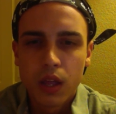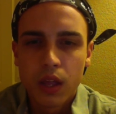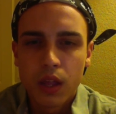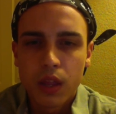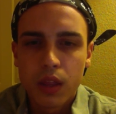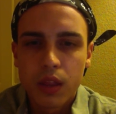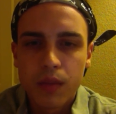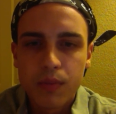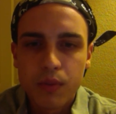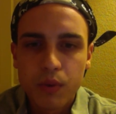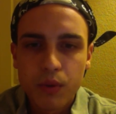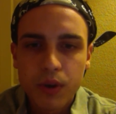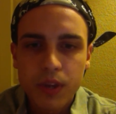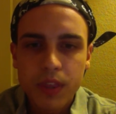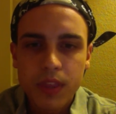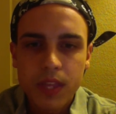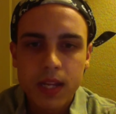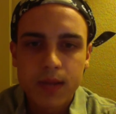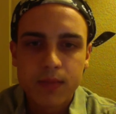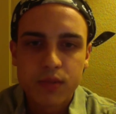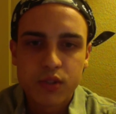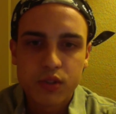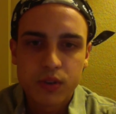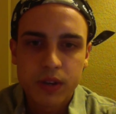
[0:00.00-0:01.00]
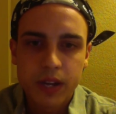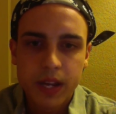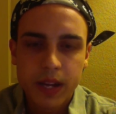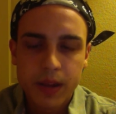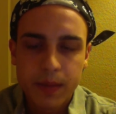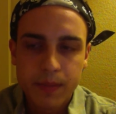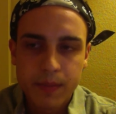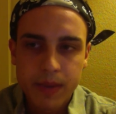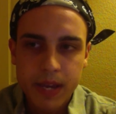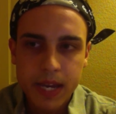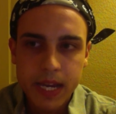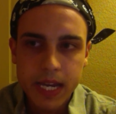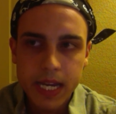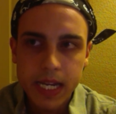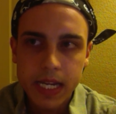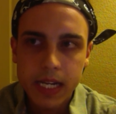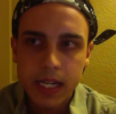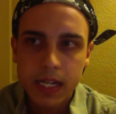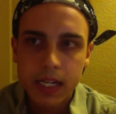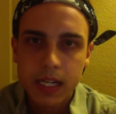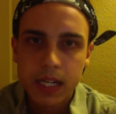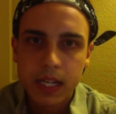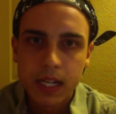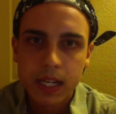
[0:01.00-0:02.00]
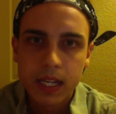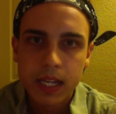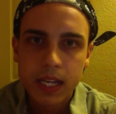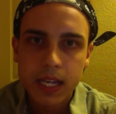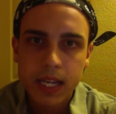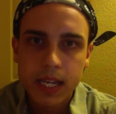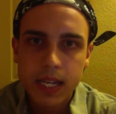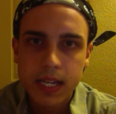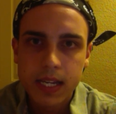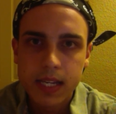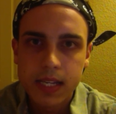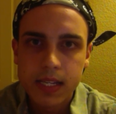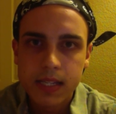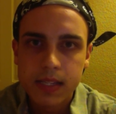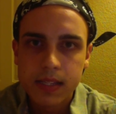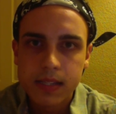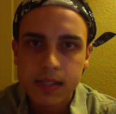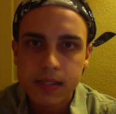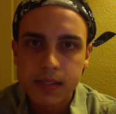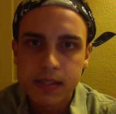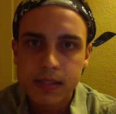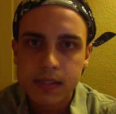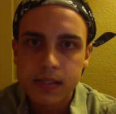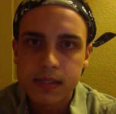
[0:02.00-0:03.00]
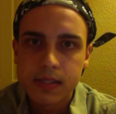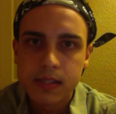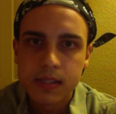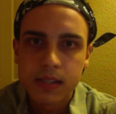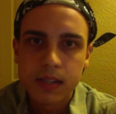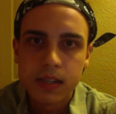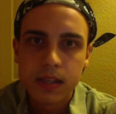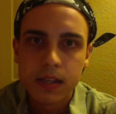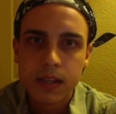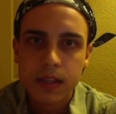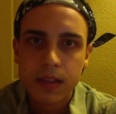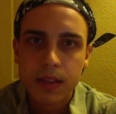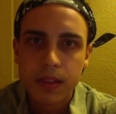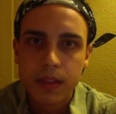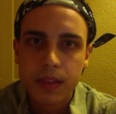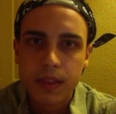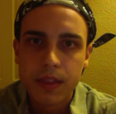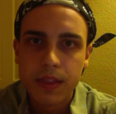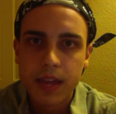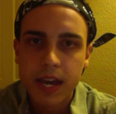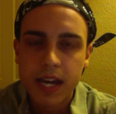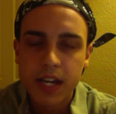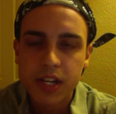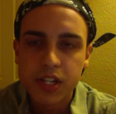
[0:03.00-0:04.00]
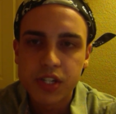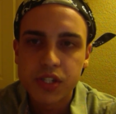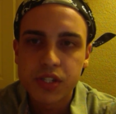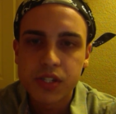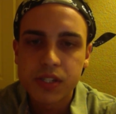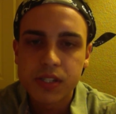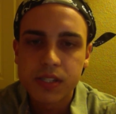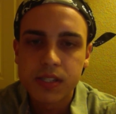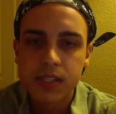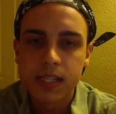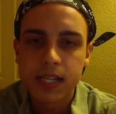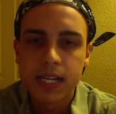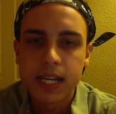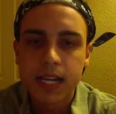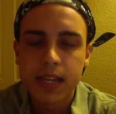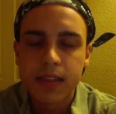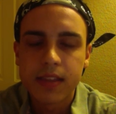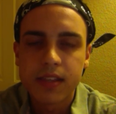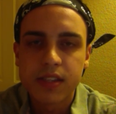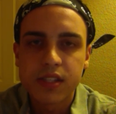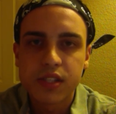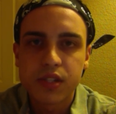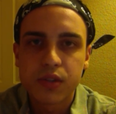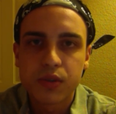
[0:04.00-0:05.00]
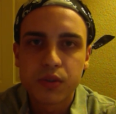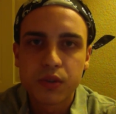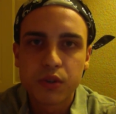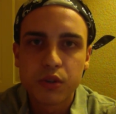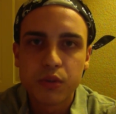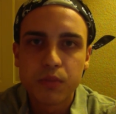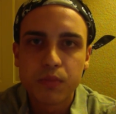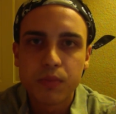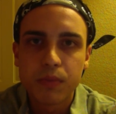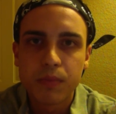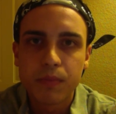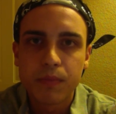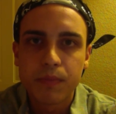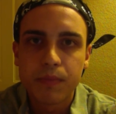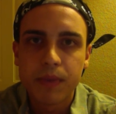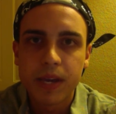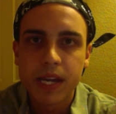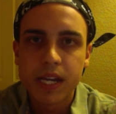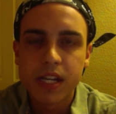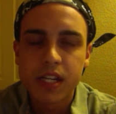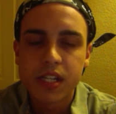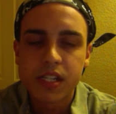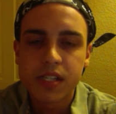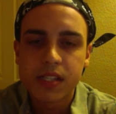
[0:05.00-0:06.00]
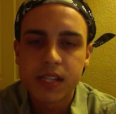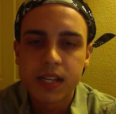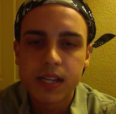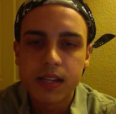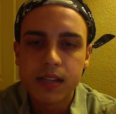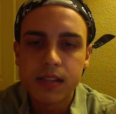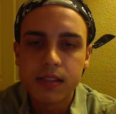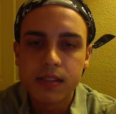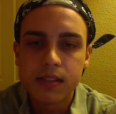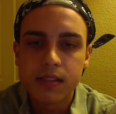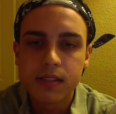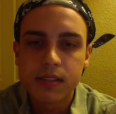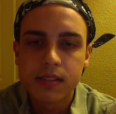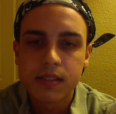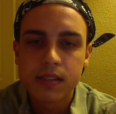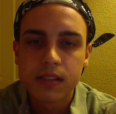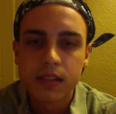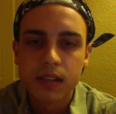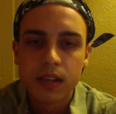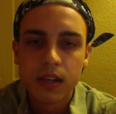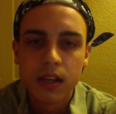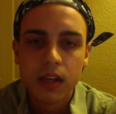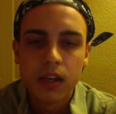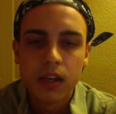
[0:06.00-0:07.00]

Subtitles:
The point that I'm trying to make is that just like this group page says,